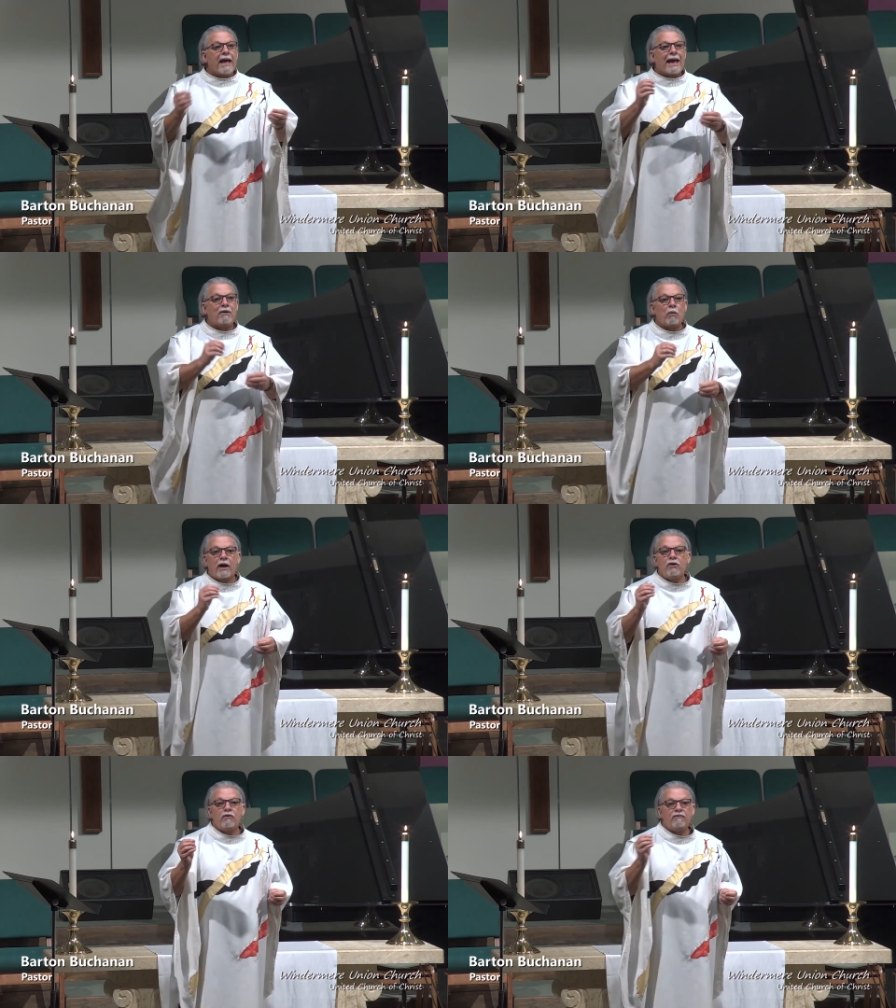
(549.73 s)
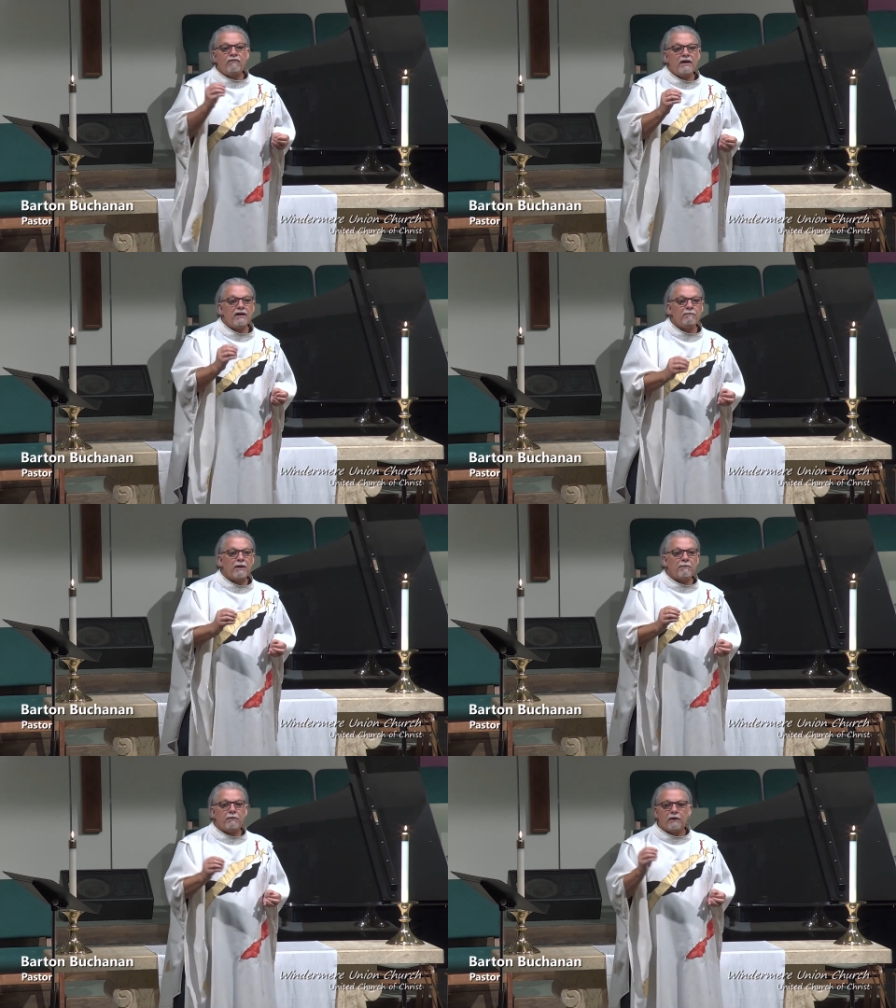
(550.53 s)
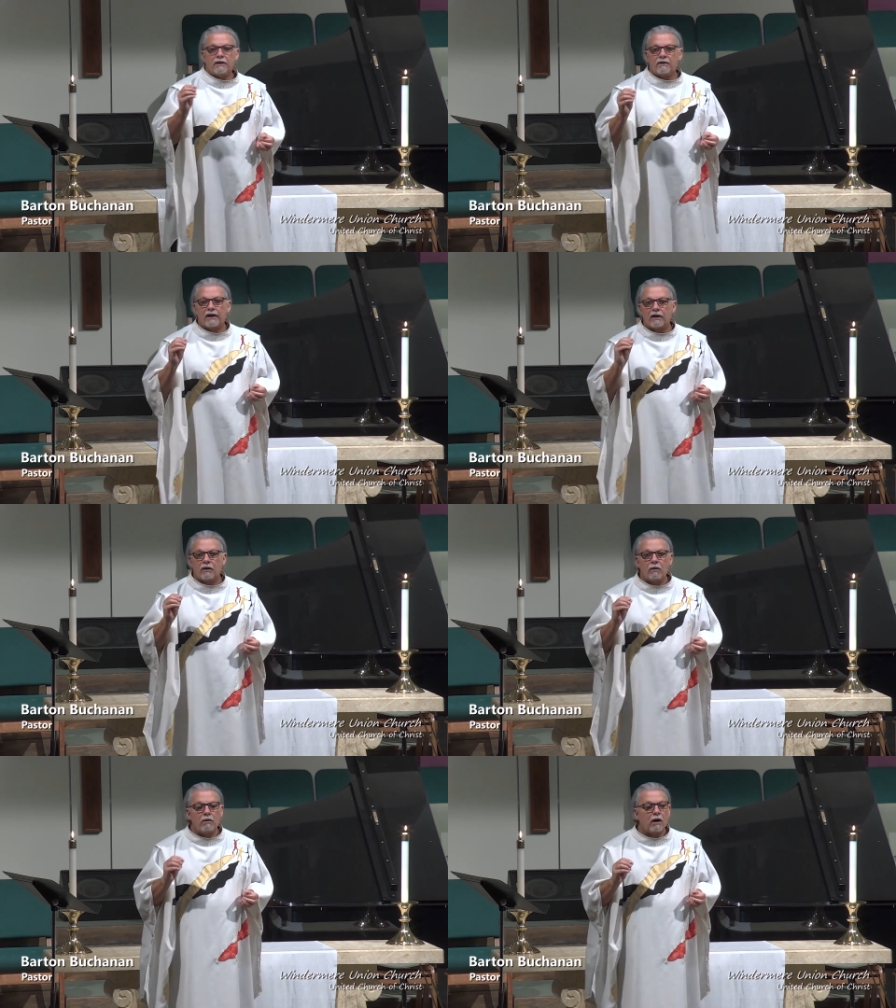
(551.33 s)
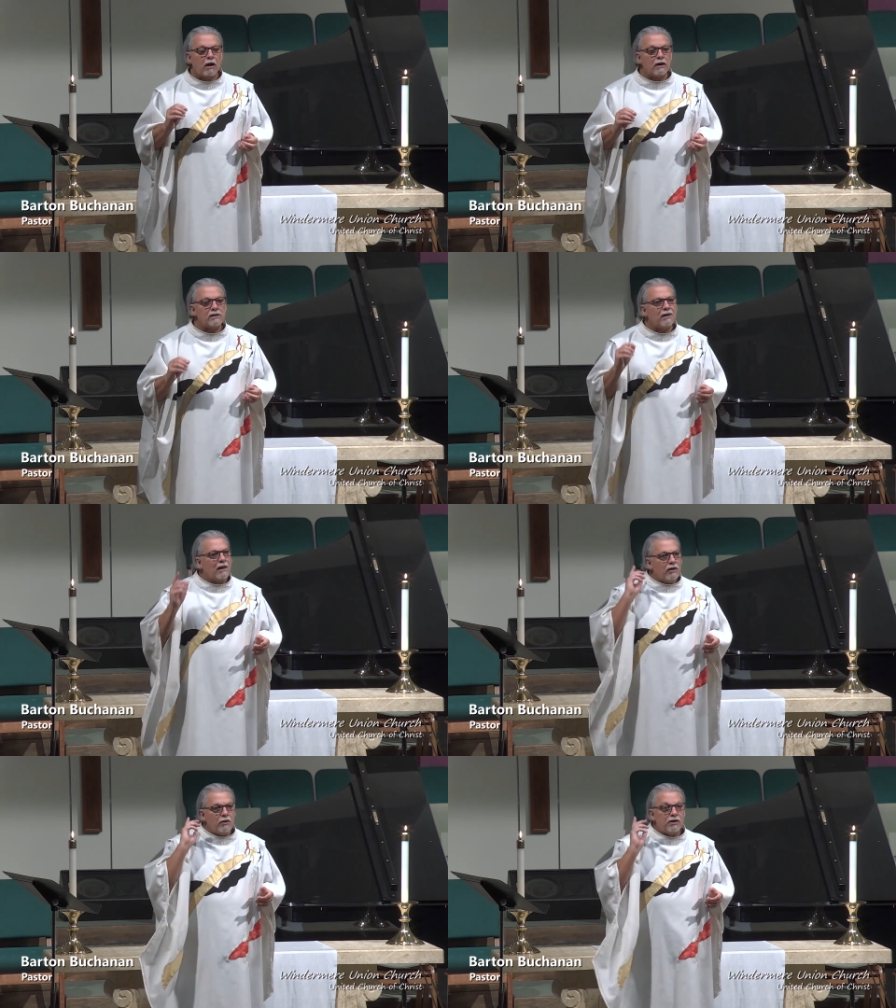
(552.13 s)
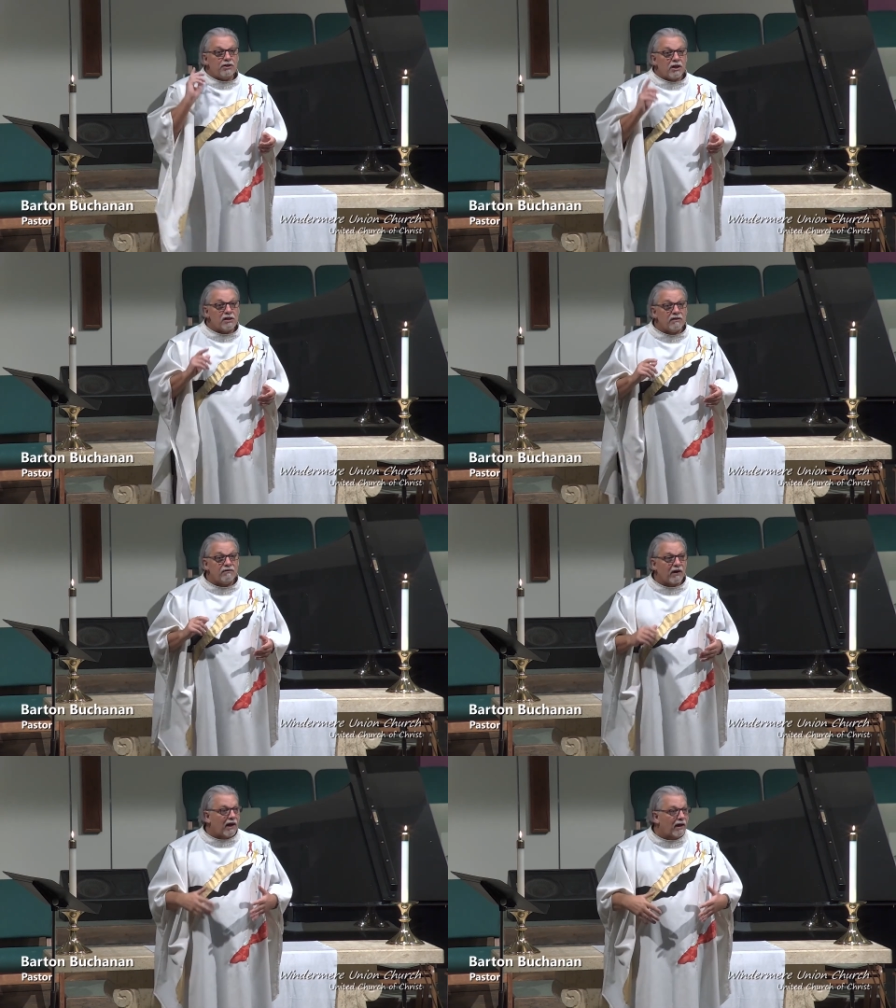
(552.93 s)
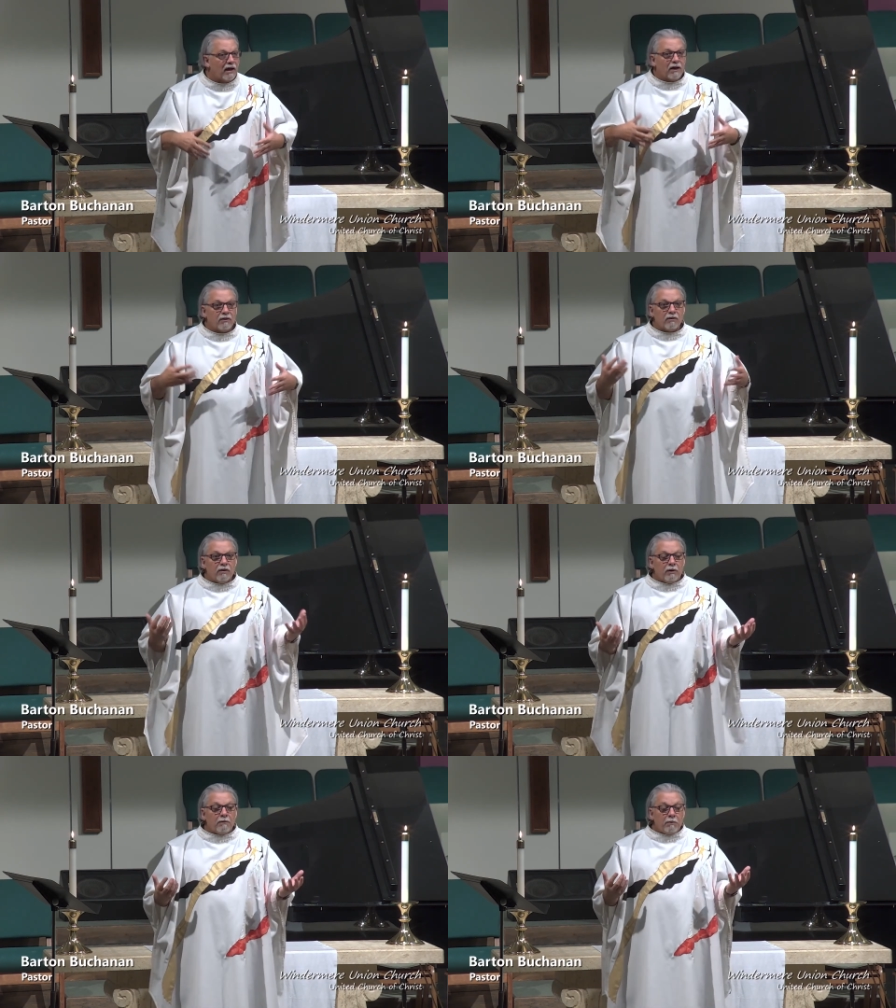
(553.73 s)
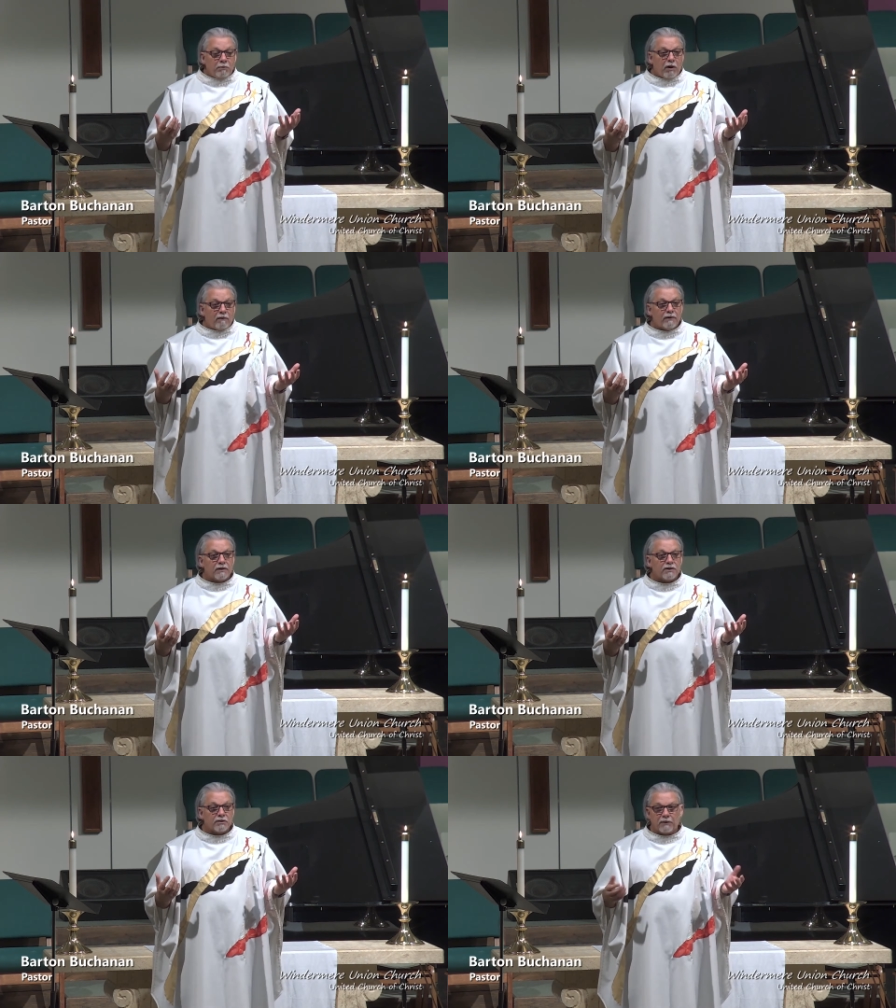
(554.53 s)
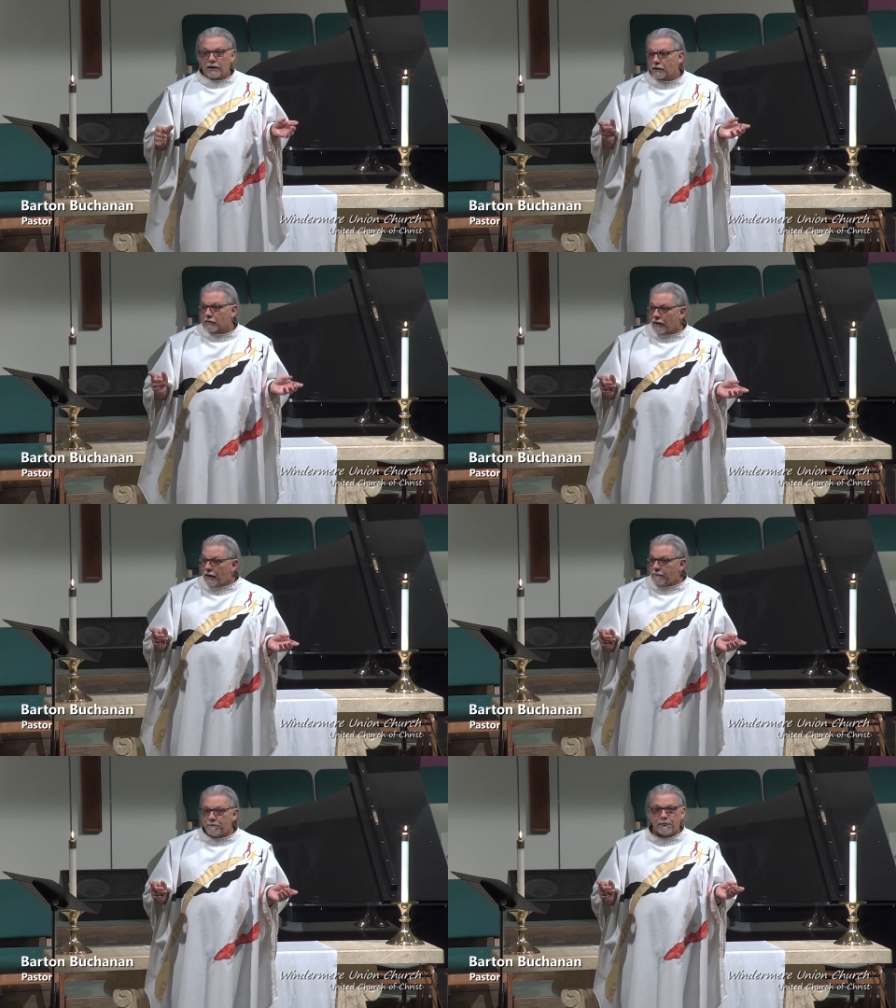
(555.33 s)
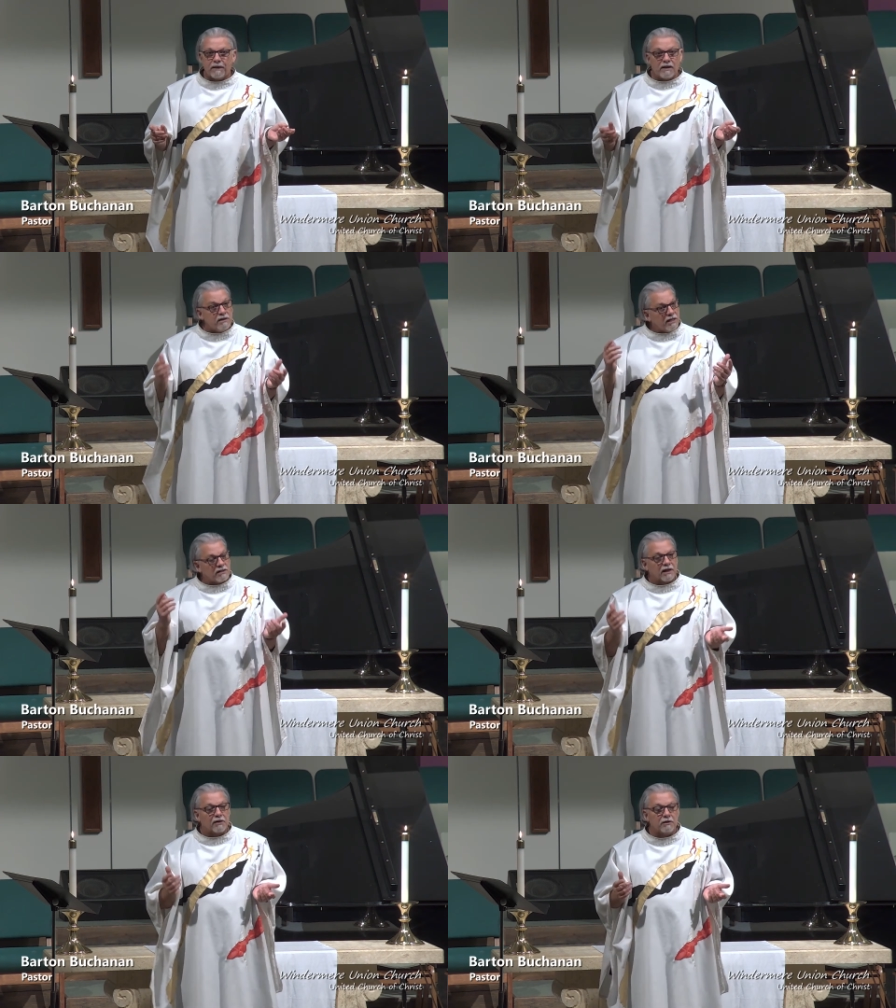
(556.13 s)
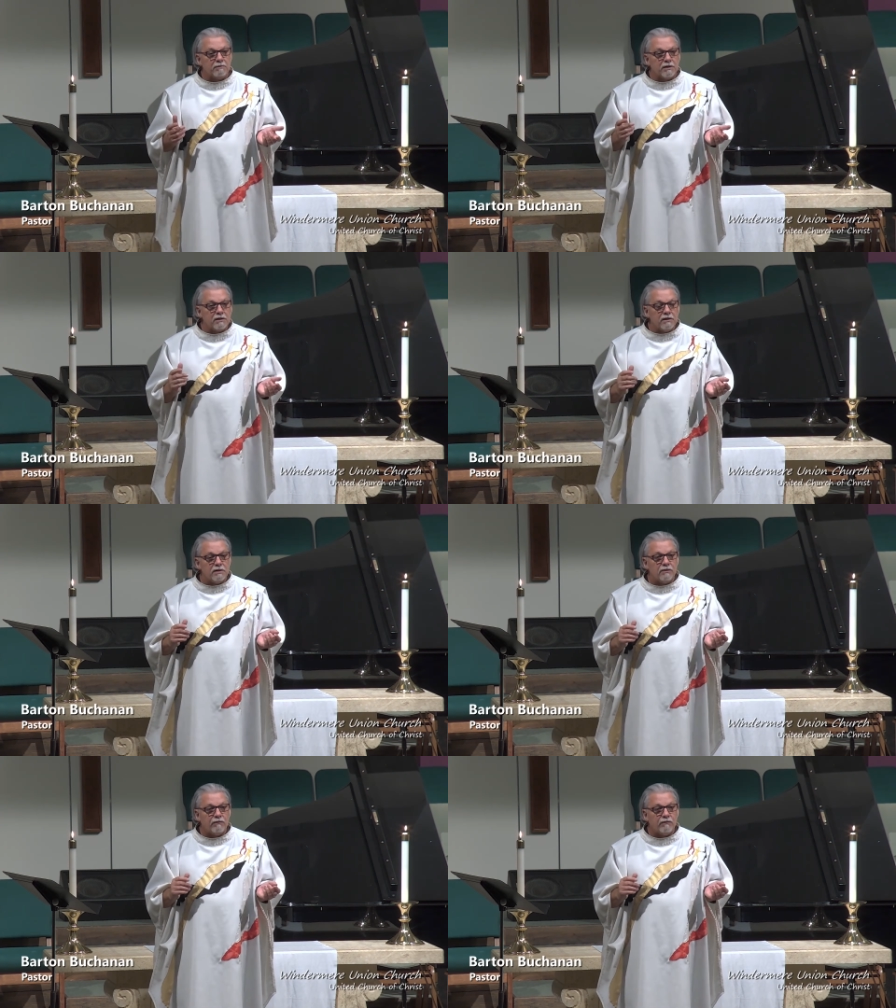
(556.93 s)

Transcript: And while you're feeding people at a, at a low cost, you could justify the incredible profit that you're making, right? It sounds like good business.